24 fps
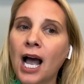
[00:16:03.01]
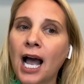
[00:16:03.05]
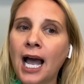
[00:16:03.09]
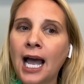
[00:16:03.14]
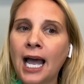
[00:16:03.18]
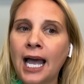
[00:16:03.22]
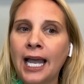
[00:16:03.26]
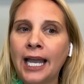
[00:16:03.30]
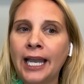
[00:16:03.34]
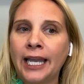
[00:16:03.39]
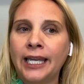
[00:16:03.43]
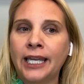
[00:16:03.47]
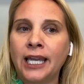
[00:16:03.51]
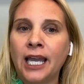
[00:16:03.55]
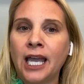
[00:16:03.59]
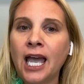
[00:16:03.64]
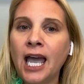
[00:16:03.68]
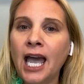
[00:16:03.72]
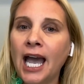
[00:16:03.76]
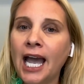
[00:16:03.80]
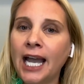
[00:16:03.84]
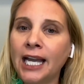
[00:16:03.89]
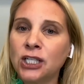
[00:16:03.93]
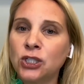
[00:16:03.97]
I
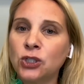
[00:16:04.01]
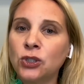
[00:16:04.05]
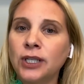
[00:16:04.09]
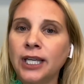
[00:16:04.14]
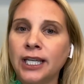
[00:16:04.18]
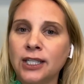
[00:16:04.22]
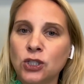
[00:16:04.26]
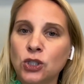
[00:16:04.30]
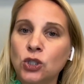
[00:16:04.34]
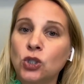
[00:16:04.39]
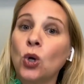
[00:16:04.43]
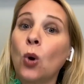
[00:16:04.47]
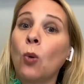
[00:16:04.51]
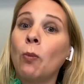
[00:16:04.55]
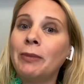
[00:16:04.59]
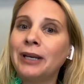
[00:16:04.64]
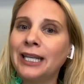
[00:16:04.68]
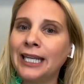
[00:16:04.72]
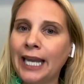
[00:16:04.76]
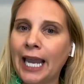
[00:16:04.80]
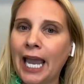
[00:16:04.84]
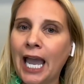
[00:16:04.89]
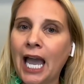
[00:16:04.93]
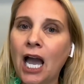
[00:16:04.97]
had to get so
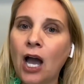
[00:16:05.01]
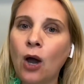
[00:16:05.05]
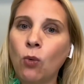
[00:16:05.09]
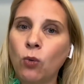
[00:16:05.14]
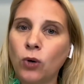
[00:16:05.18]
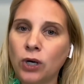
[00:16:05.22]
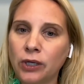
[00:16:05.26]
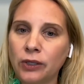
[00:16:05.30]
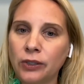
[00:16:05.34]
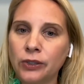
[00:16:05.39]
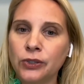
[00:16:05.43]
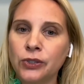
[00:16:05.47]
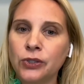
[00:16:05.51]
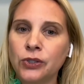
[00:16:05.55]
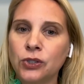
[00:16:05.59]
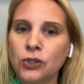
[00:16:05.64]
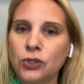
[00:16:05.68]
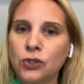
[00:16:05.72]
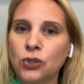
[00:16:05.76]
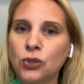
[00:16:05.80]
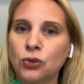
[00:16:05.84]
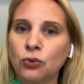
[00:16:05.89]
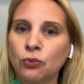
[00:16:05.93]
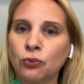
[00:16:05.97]
many hours
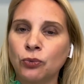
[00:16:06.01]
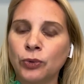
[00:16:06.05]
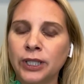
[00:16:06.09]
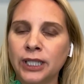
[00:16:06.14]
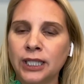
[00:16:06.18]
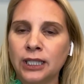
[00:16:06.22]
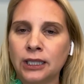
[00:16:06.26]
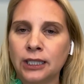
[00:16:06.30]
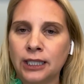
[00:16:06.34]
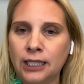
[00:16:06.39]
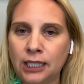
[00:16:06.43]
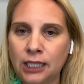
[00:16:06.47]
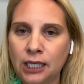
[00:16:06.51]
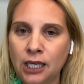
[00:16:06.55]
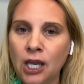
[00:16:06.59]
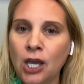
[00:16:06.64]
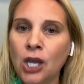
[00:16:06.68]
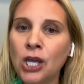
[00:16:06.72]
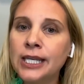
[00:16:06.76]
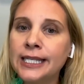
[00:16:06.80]
to really